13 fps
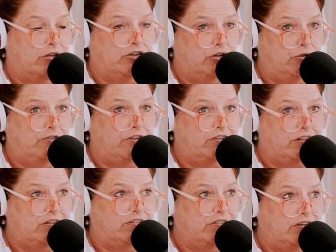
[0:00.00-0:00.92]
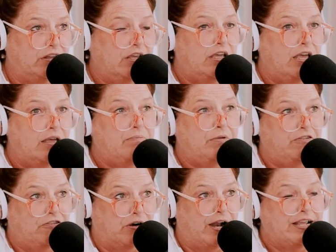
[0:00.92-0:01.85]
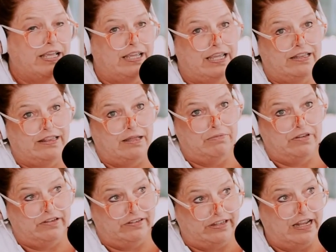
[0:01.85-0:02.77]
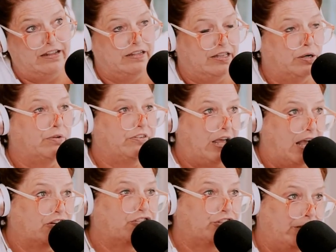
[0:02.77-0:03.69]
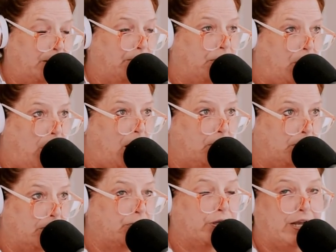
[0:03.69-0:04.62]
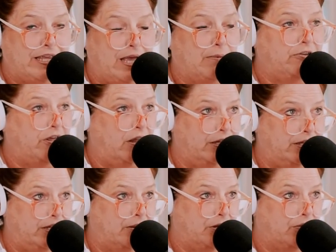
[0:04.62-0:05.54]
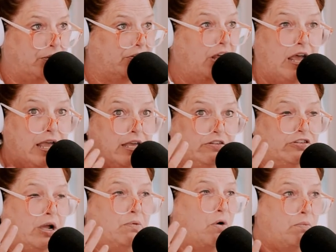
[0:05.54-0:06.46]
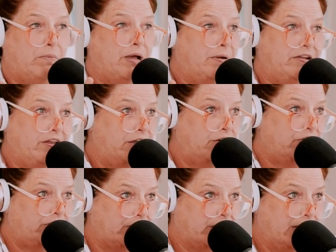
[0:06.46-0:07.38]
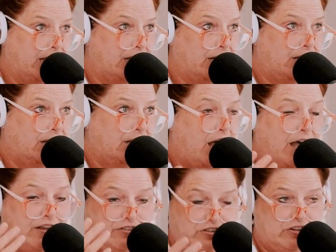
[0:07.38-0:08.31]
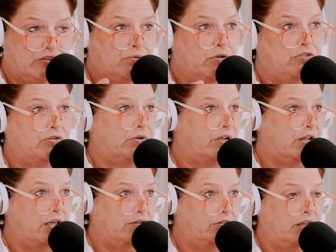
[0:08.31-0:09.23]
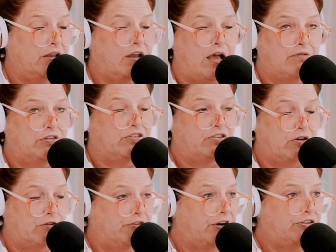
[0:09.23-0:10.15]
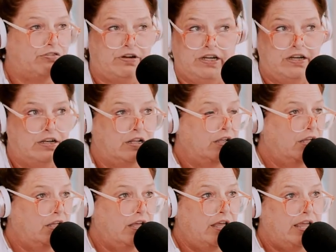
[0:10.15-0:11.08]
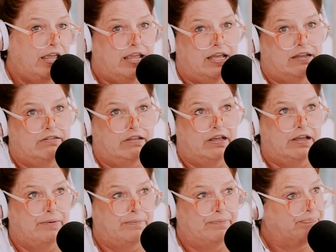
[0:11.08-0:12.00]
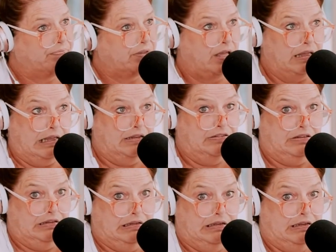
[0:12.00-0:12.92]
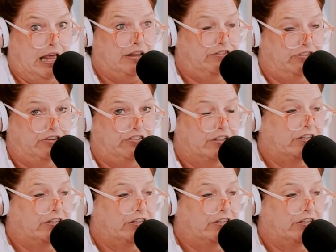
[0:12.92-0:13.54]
two visits before I could get them to say that there was actually a problem when I kept oh, telling them there was. And so I won't buy my tires there again. Yeah. I just won't do it. Yeah. I, it, I was so frustrated. And, um, and well, that's just a